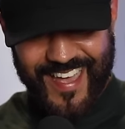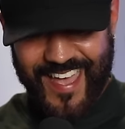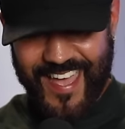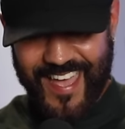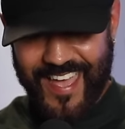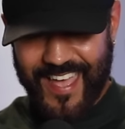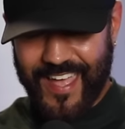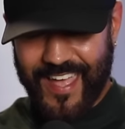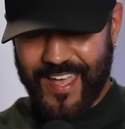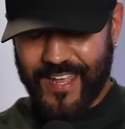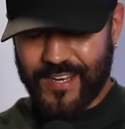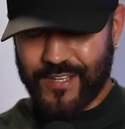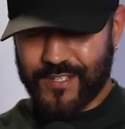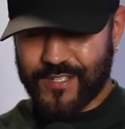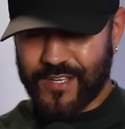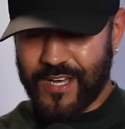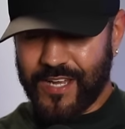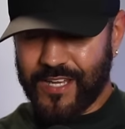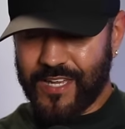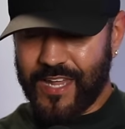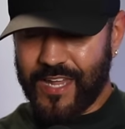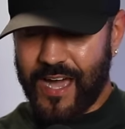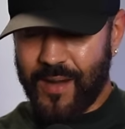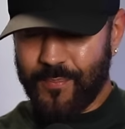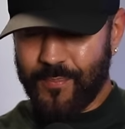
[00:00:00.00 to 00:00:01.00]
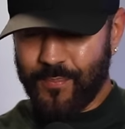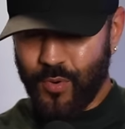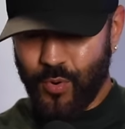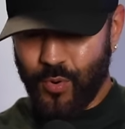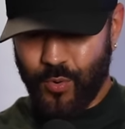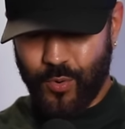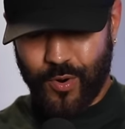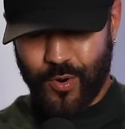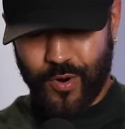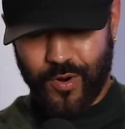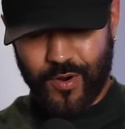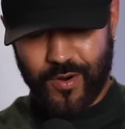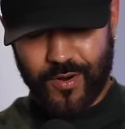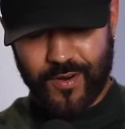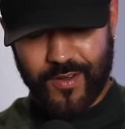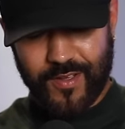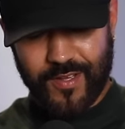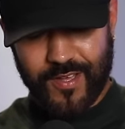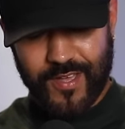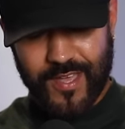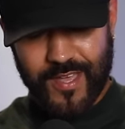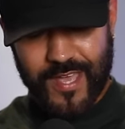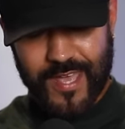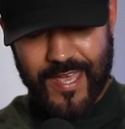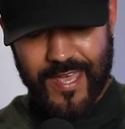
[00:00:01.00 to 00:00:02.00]
and a lot more.
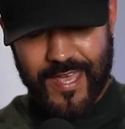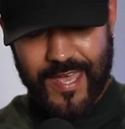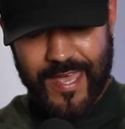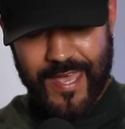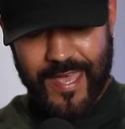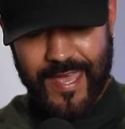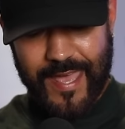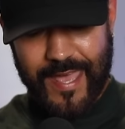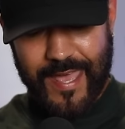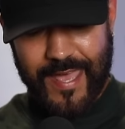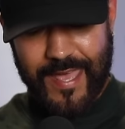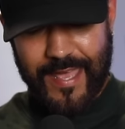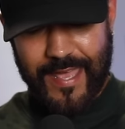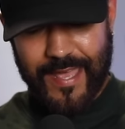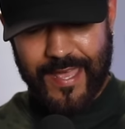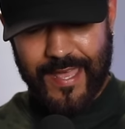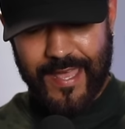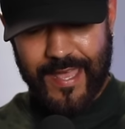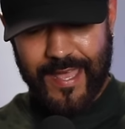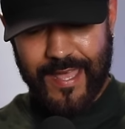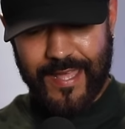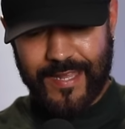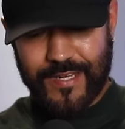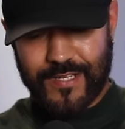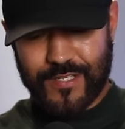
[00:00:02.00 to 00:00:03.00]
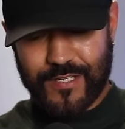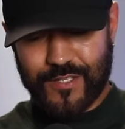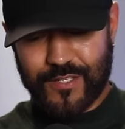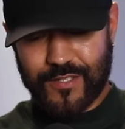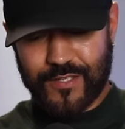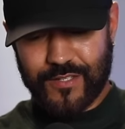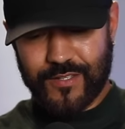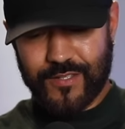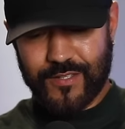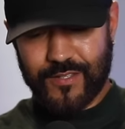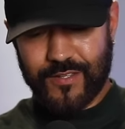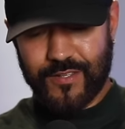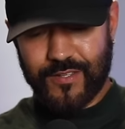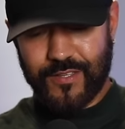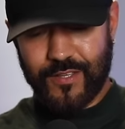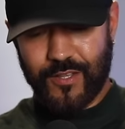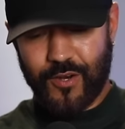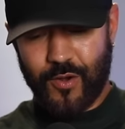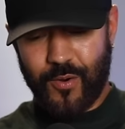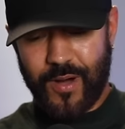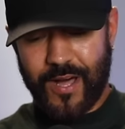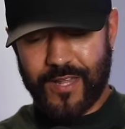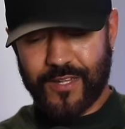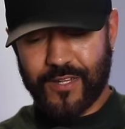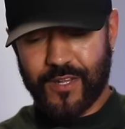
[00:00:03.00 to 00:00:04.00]
And,
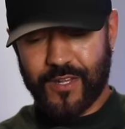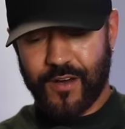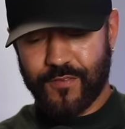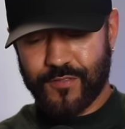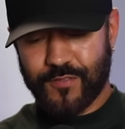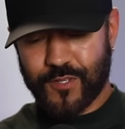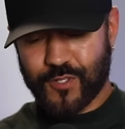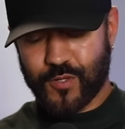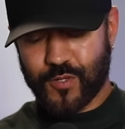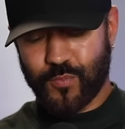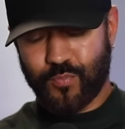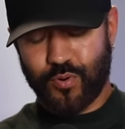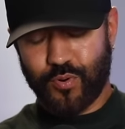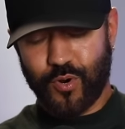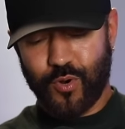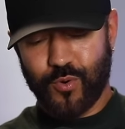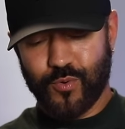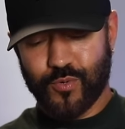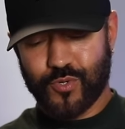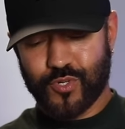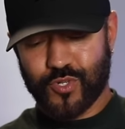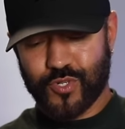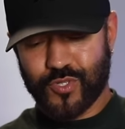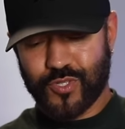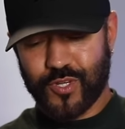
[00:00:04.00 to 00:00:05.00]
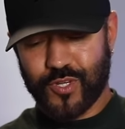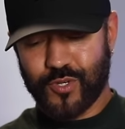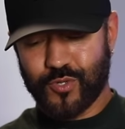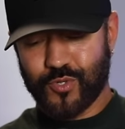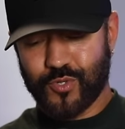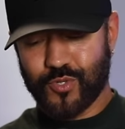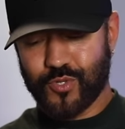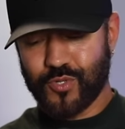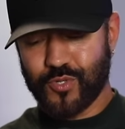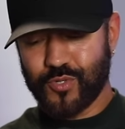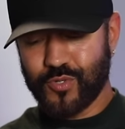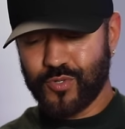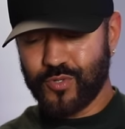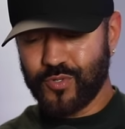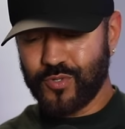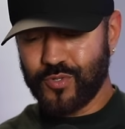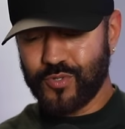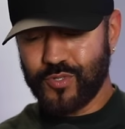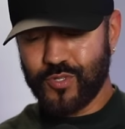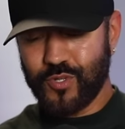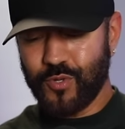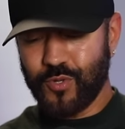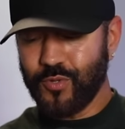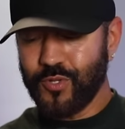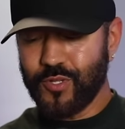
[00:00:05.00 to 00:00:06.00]
you know, I love this approach. There's,
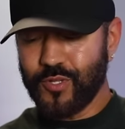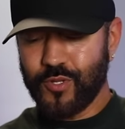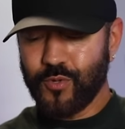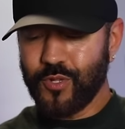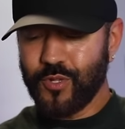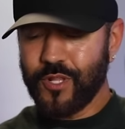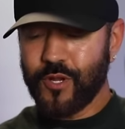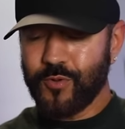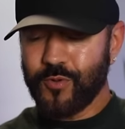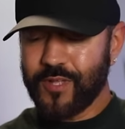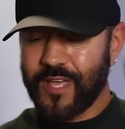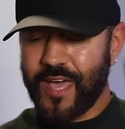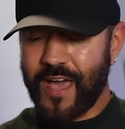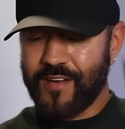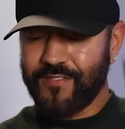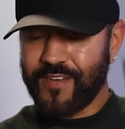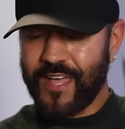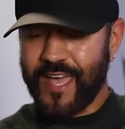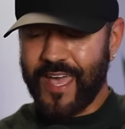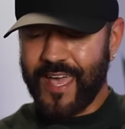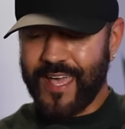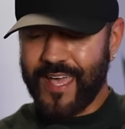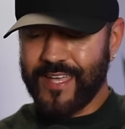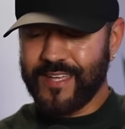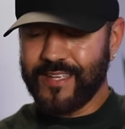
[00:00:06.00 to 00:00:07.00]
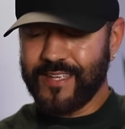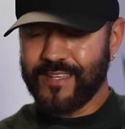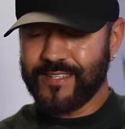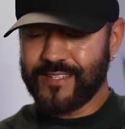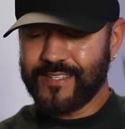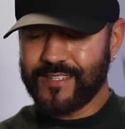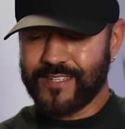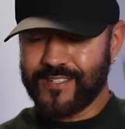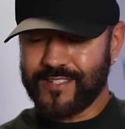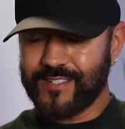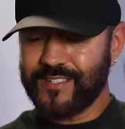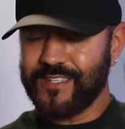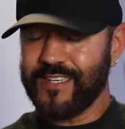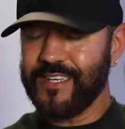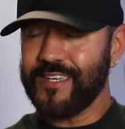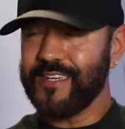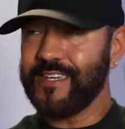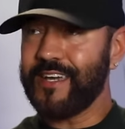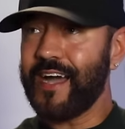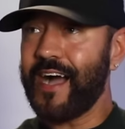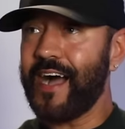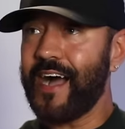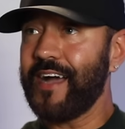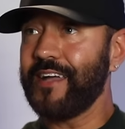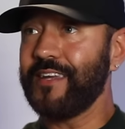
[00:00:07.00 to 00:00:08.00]
you you literally have an A to Z
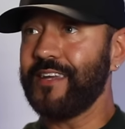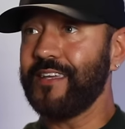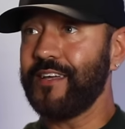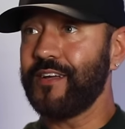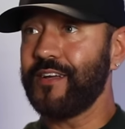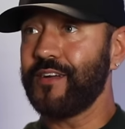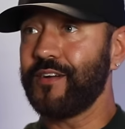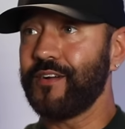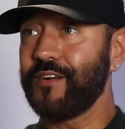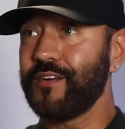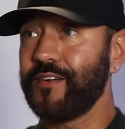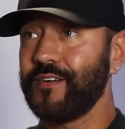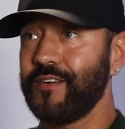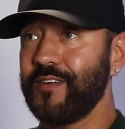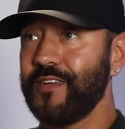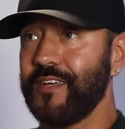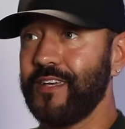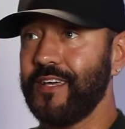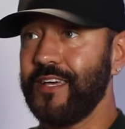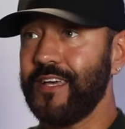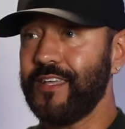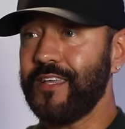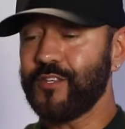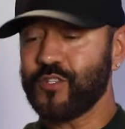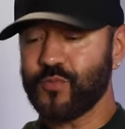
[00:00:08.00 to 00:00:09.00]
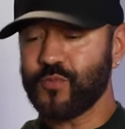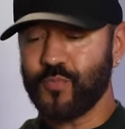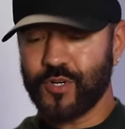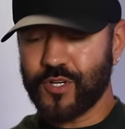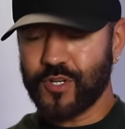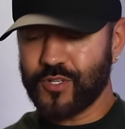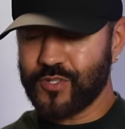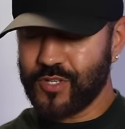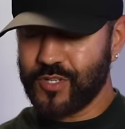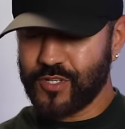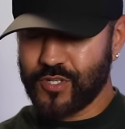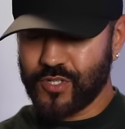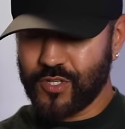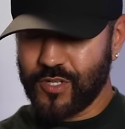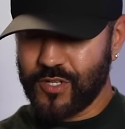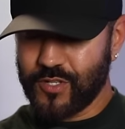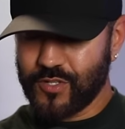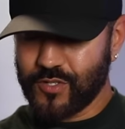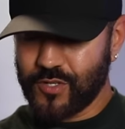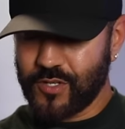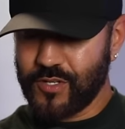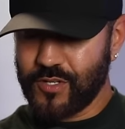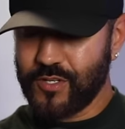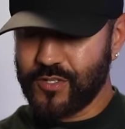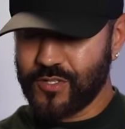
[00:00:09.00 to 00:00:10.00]
guide here Thank in this you. book. It's such a,
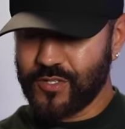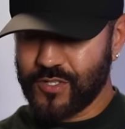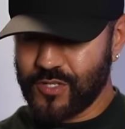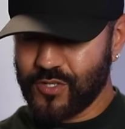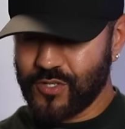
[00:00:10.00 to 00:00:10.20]
it's, a, it's